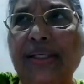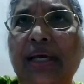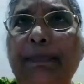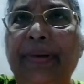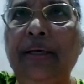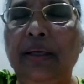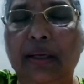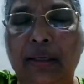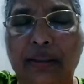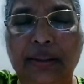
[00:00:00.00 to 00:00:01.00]
has happened.
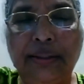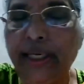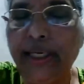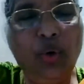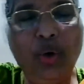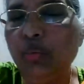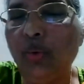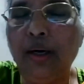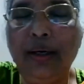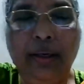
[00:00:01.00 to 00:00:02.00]
They don't
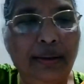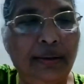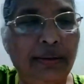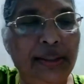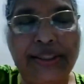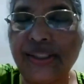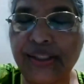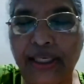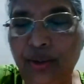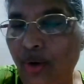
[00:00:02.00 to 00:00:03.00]
want
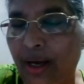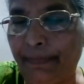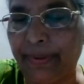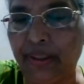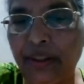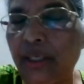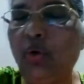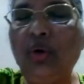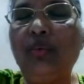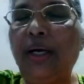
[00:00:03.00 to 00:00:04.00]
SSI to happen. They
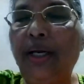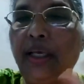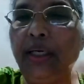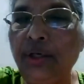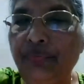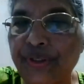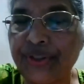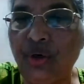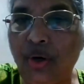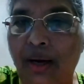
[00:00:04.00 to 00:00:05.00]
don't want any
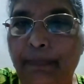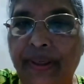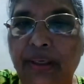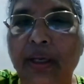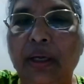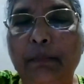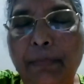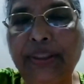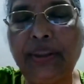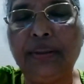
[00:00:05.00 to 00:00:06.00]
infection to happen.
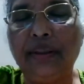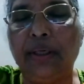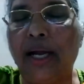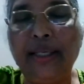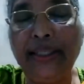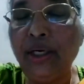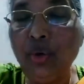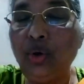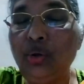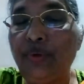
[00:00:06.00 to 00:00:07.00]
And they
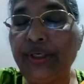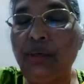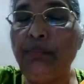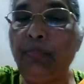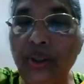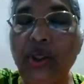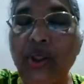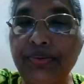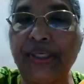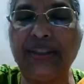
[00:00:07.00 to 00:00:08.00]
don't know what's the importance
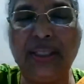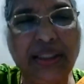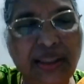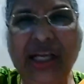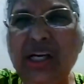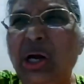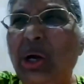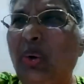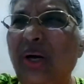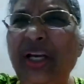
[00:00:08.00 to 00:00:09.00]
of CSSD. They think
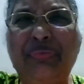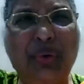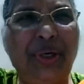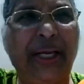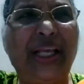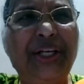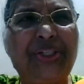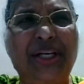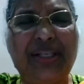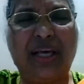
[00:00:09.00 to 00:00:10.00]
only few
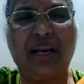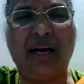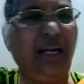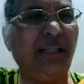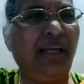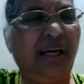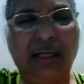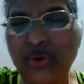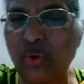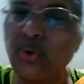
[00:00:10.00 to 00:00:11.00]
technicians are running there.
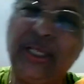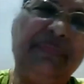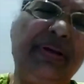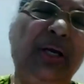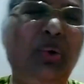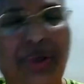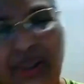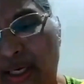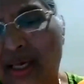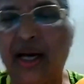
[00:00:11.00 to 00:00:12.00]
So they will look
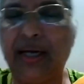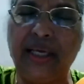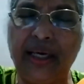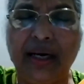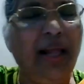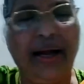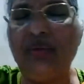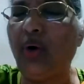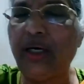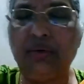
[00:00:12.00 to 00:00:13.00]
here and there.
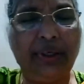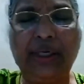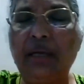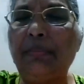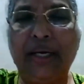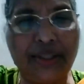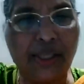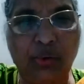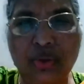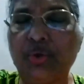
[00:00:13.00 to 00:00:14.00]
And whatever demands
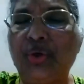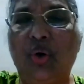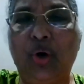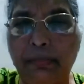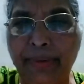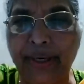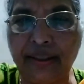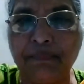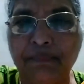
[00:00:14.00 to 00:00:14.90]
are also not met.